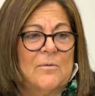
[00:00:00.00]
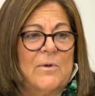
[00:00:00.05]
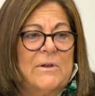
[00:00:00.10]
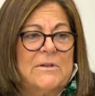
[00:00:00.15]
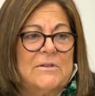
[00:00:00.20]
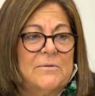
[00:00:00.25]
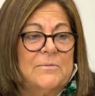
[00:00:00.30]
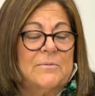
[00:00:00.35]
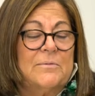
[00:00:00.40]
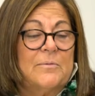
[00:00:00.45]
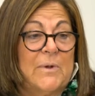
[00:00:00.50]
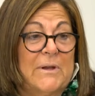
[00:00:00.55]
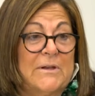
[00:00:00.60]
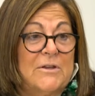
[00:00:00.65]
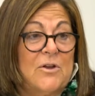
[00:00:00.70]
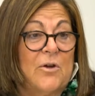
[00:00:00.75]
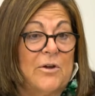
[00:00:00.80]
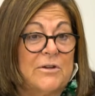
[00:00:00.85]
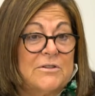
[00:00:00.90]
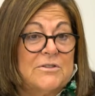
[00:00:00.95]
Went to
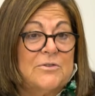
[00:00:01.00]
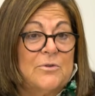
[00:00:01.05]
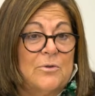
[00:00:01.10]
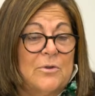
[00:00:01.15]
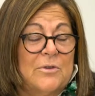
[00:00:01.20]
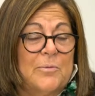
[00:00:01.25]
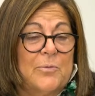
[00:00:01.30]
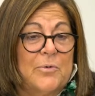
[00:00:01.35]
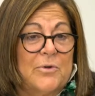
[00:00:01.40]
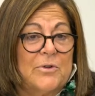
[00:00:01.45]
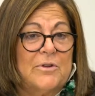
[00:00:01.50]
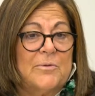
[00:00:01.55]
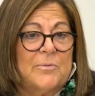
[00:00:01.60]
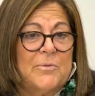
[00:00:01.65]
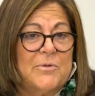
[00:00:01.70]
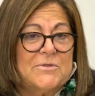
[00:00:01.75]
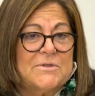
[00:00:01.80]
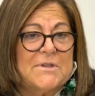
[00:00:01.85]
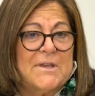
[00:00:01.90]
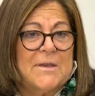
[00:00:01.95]
art school at the
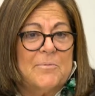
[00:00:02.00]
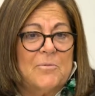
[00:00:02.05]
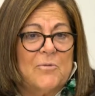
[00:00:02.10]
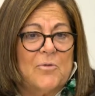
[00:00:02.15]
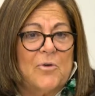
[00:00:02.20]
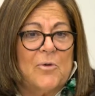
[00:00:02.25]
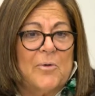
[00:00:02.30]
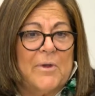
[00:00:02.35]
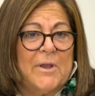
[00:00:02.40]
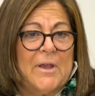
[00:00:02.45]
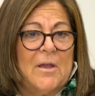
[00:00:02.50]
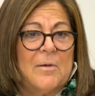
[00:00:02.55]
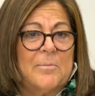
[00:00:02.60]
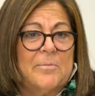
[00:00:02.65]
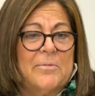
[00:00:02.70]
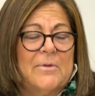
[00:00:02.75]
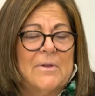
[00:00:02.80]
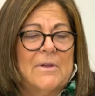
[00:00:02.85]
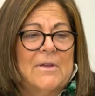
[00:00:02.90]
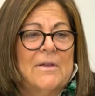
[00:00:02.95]
Brooklyn Museum growing
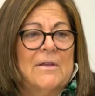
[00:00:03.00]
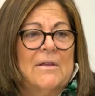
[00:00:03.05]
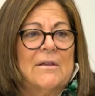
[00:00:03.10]
up,